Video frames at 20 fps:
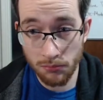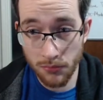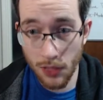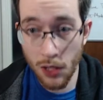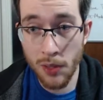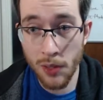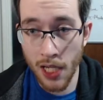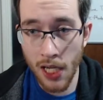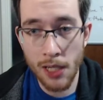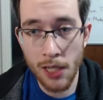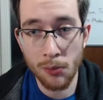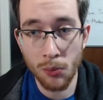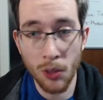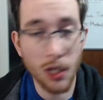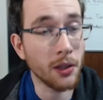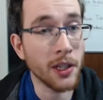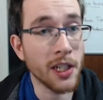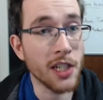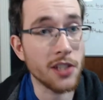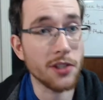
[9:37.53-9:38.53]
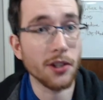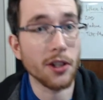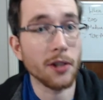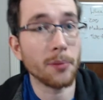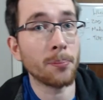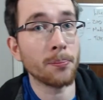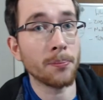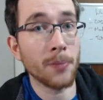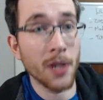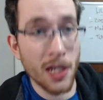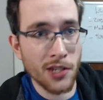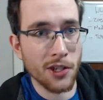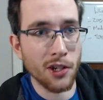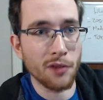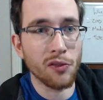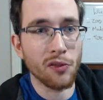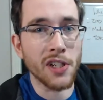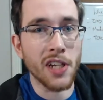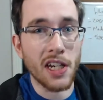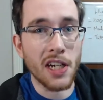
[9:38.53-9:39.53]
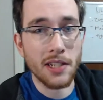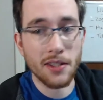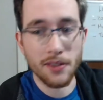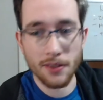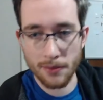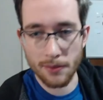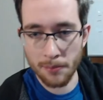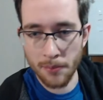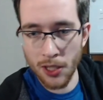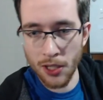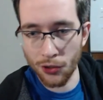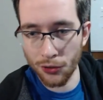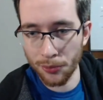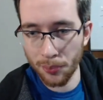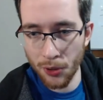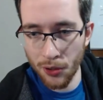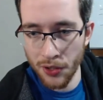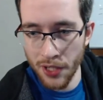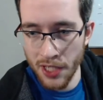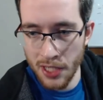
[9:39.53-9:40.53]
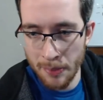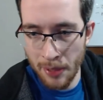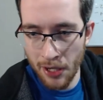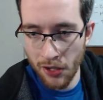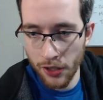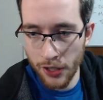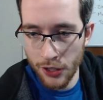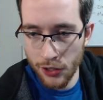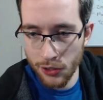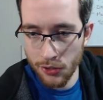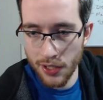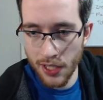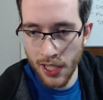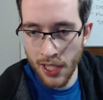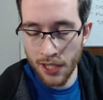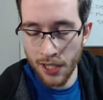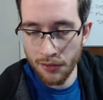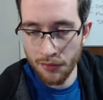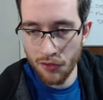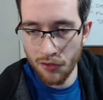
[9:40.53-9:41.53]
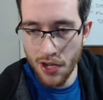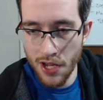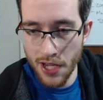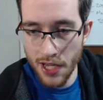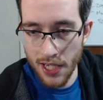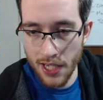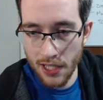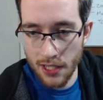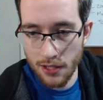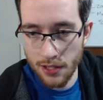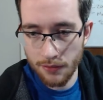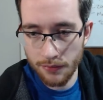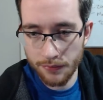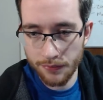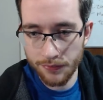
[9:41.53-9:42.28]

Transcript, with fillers: Okay, well he's good at he's good at free kicks. Ben Osborne is apparently good at free kicks.